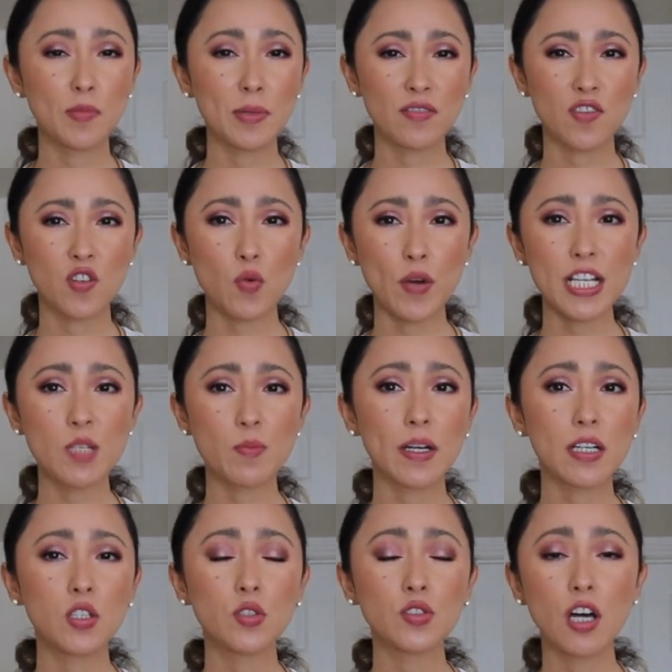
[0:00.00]
bit of gray
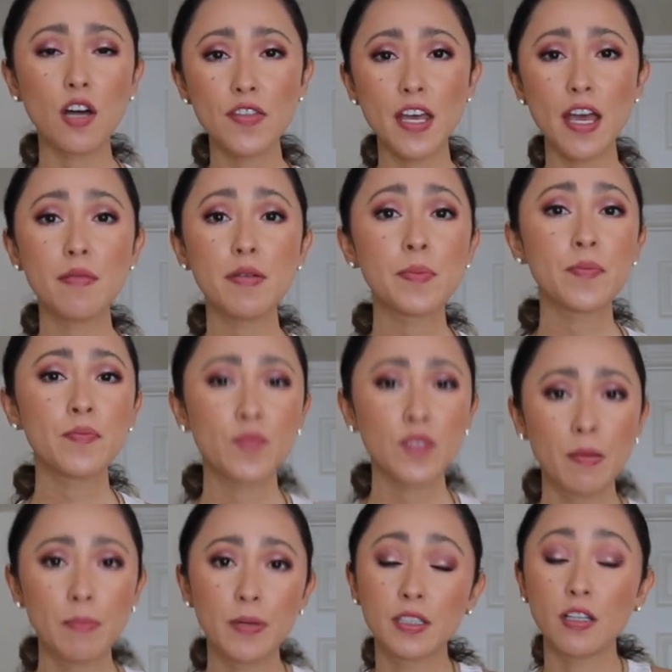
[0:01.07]
speckled on them,
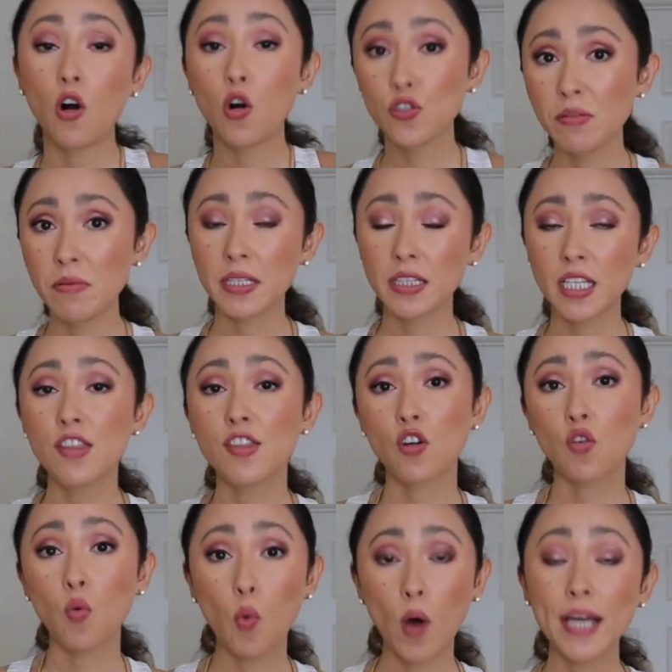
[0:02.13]
but ultimately they're
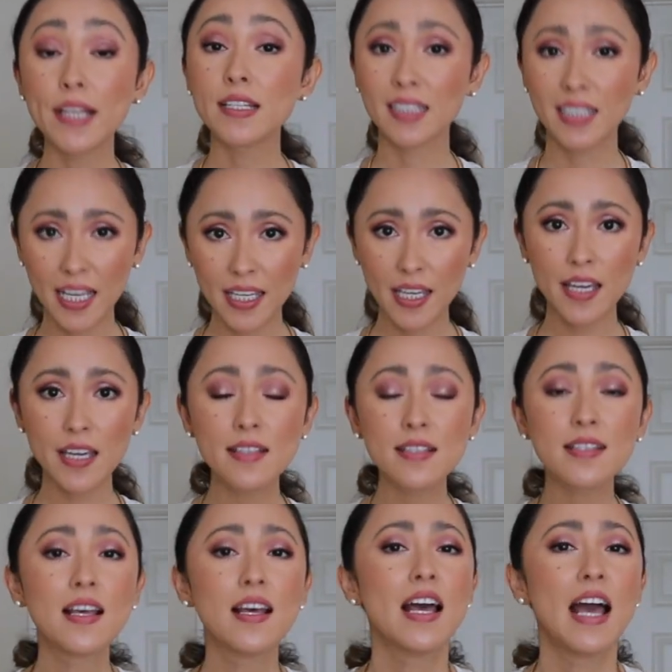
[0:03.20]
white
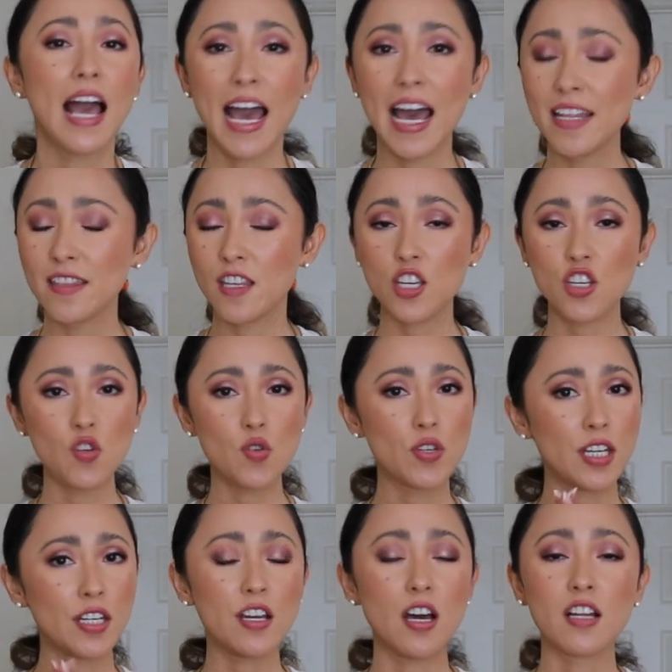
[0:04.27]
leggings and you
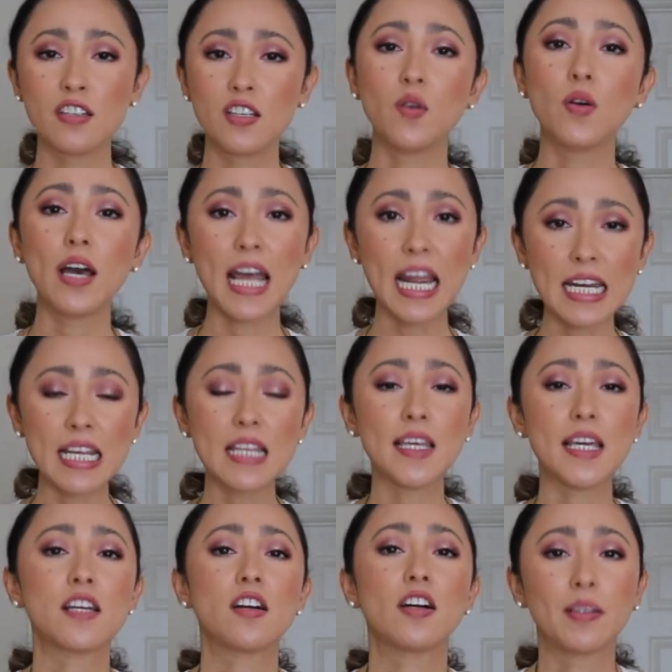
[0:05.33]
cannot tell
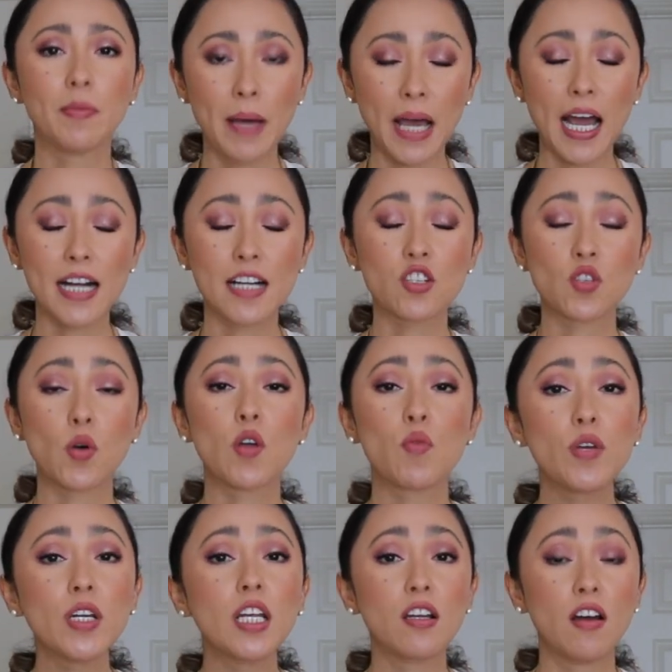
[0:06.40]
anything on the back, so I
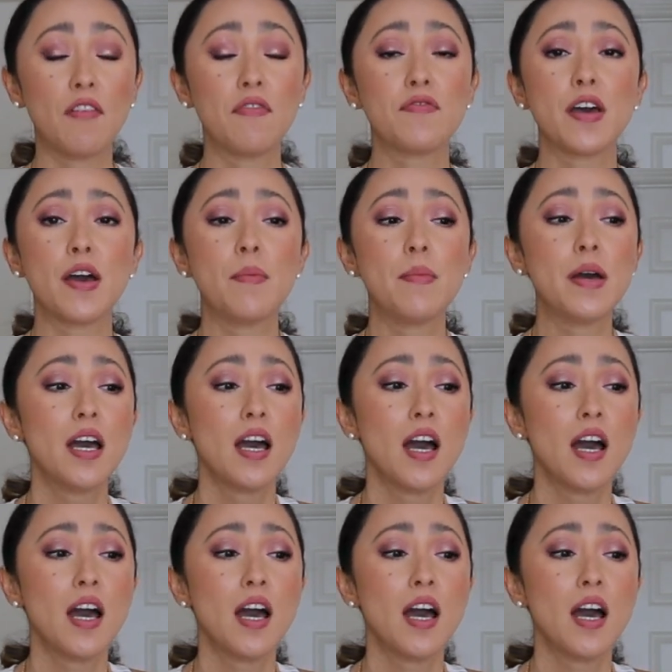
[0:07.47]
really love them.